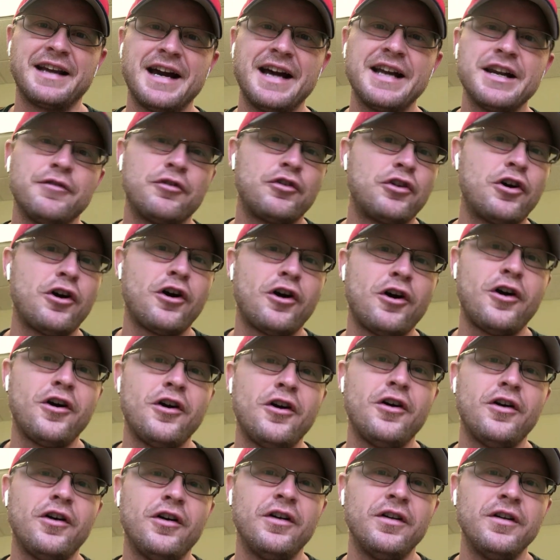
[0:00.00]
kind of
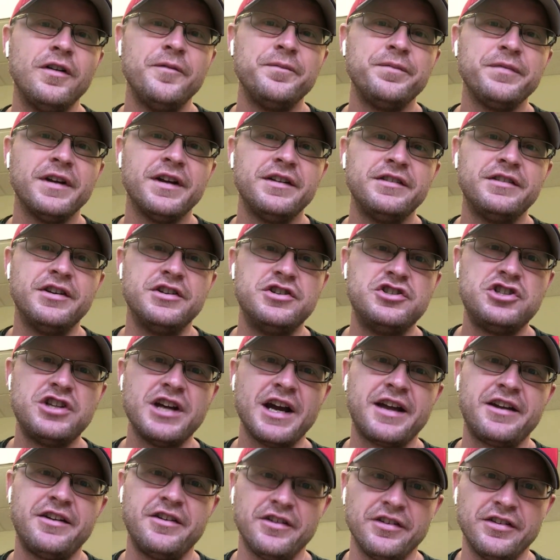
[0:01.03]
call to
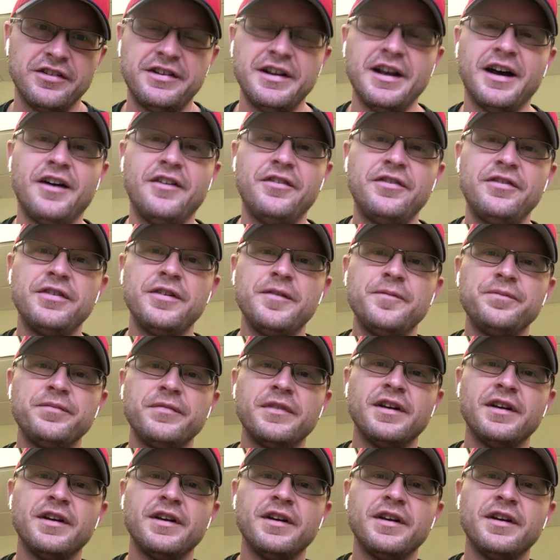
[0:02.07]
check yourself.